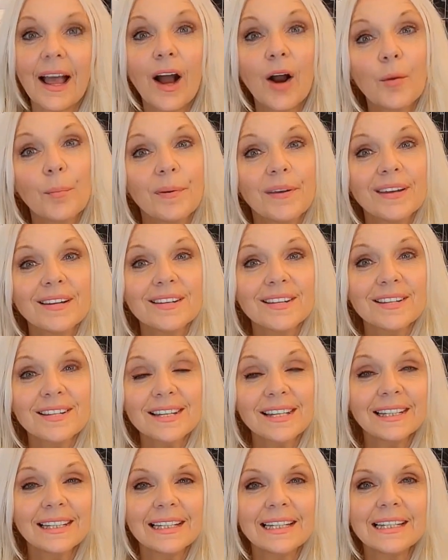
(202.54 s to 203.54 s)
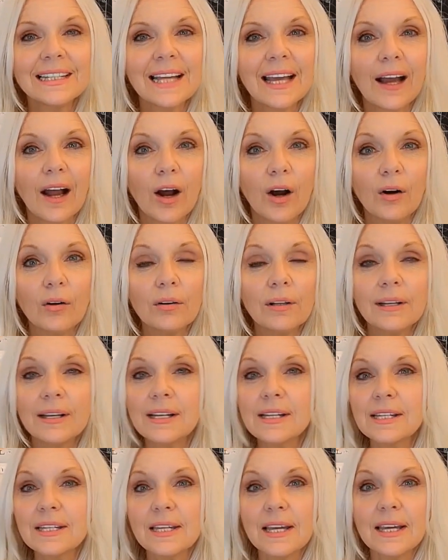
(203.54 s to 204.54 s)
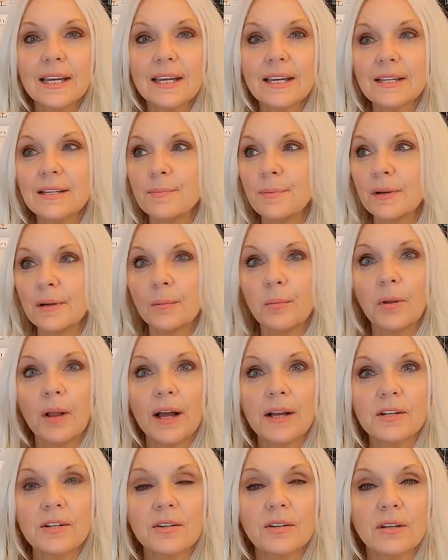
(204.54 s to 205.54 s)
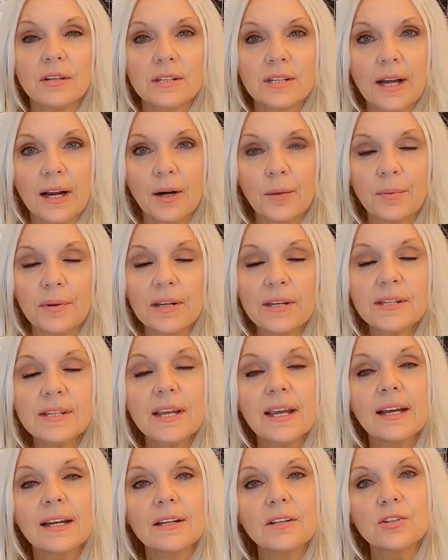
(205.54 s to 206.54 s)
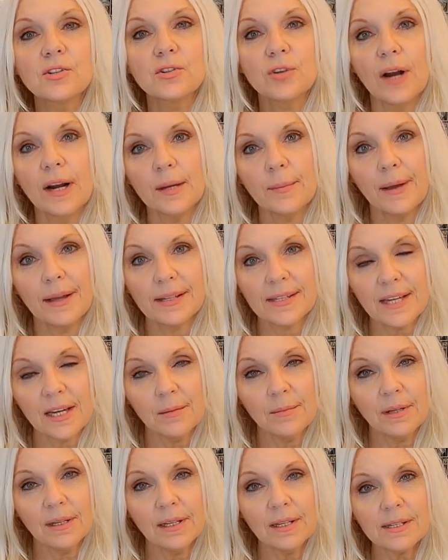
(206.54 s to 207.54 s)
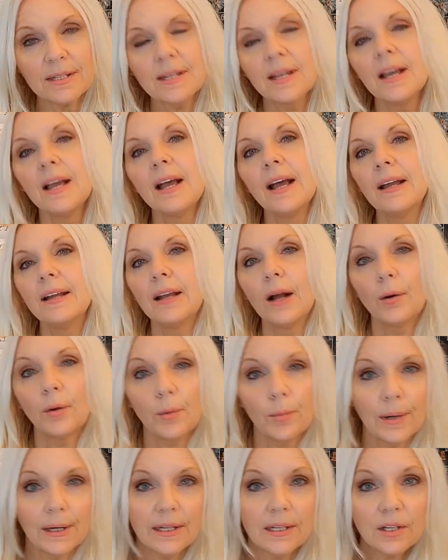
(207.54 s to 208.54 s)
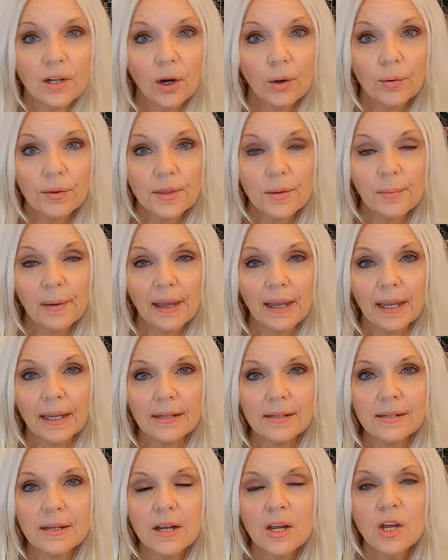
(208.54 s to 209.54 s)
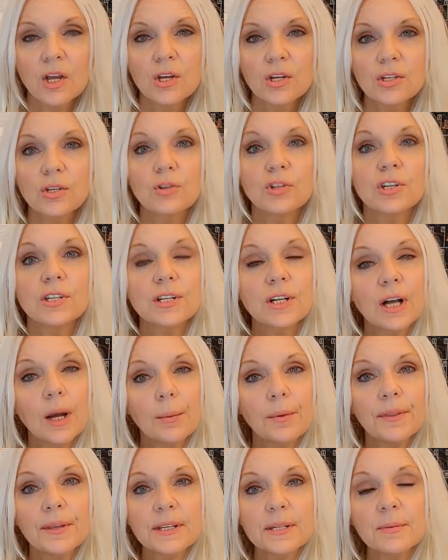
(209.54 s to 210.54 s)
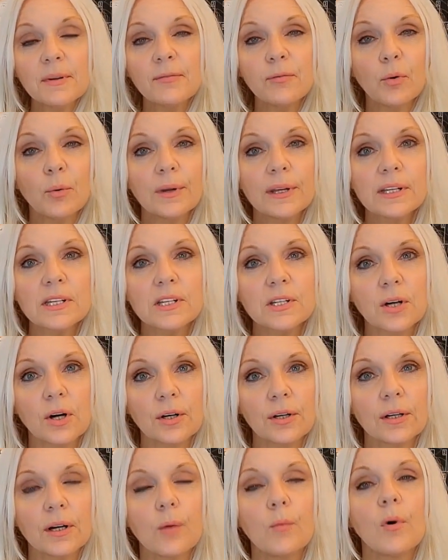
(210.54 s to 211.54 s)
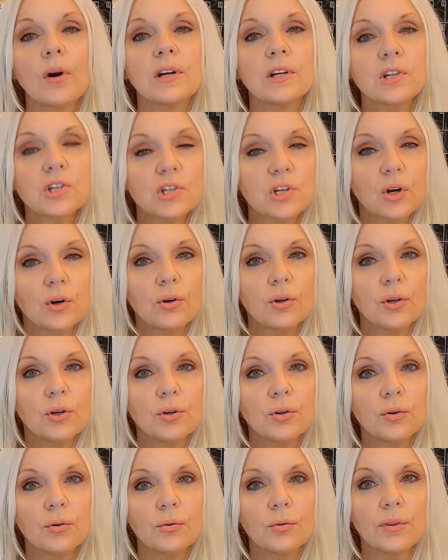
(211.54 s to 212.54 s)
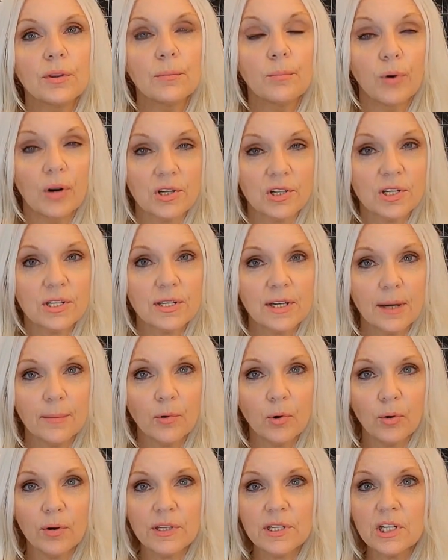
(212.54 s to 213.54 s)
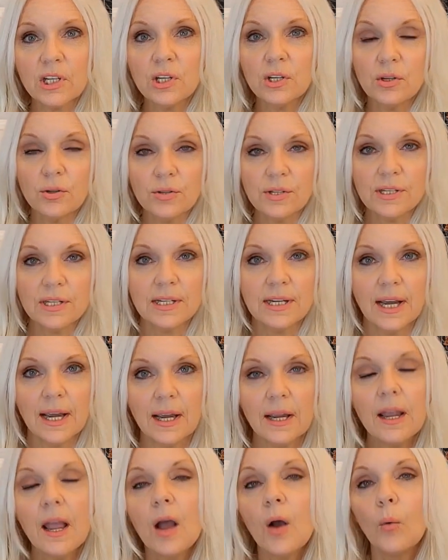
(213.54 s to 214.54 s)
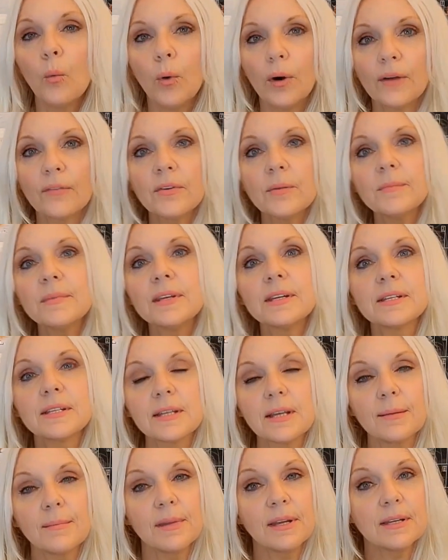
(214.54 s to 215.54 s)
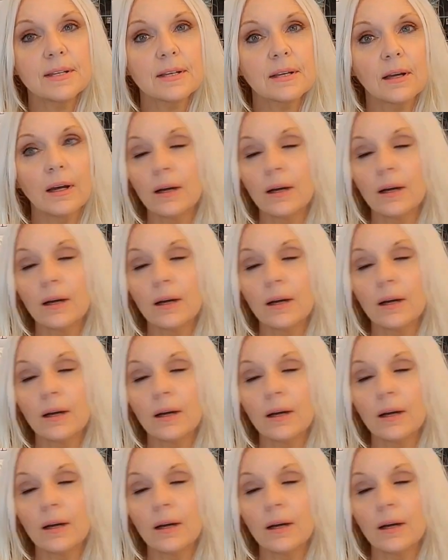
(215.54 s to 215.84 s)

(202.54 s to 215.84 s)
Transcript: Our piece is clean now. Clean slate has been applied to the entire piece, and it's dried about 10 minutes, and now we're ready to go with the paint. So just a couple things before we get started. I want to show you the brushes that I'm going to use today. One of them is Amy's